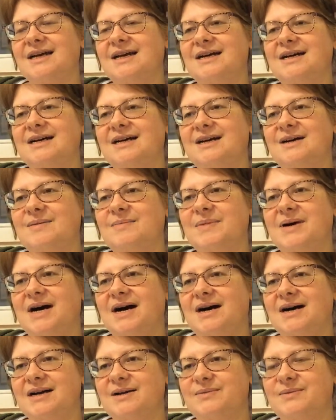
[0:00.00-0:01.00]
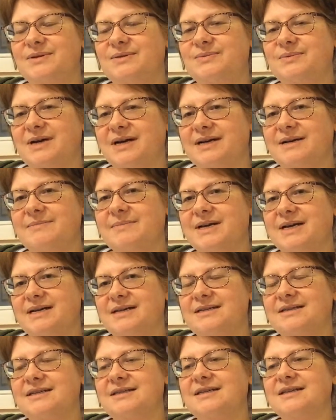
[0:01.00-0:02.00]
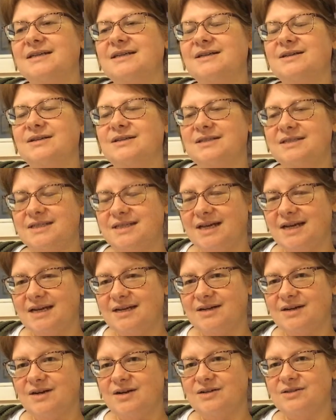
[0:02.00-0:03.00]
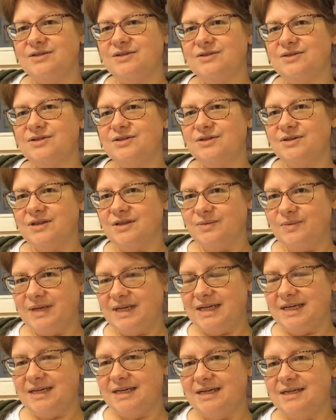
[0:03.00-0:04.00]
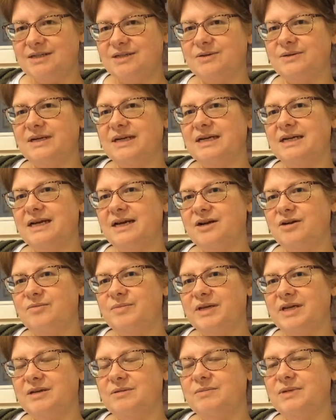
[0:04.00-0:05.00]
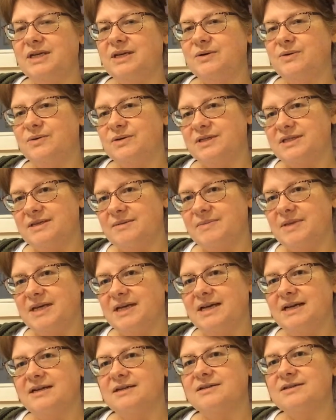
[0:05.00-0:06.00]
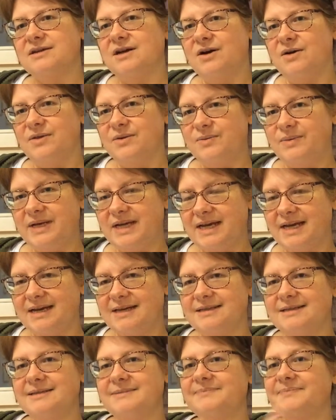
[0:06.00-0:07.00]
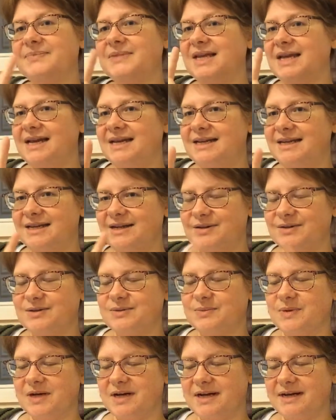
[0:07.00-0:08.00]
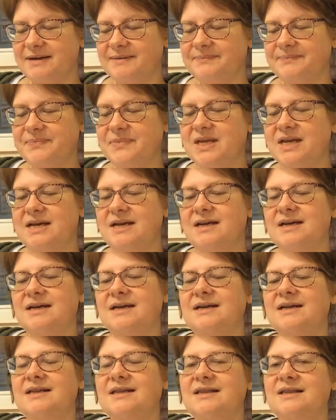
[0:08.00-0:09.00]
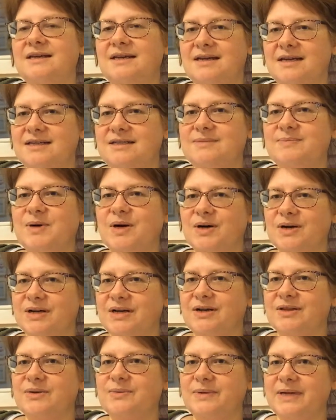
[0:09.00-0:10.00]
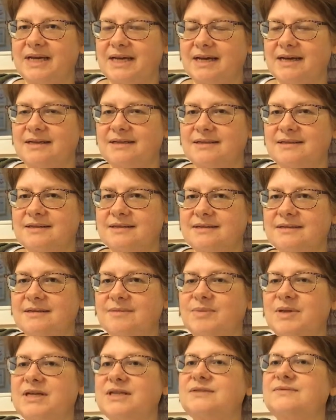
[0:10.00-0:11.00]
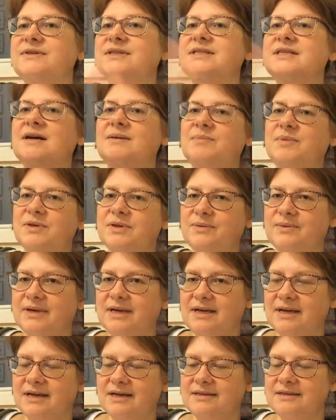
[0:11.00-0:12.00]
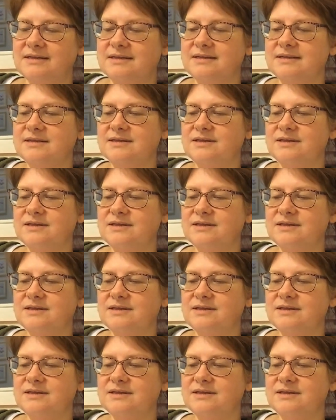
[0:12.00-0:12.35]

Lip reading: I would recommend staying in hostels during the week and doing an Airbnb or something else on the weekends. And here's why. The kids party on the weekends. The place fills up on the weekends.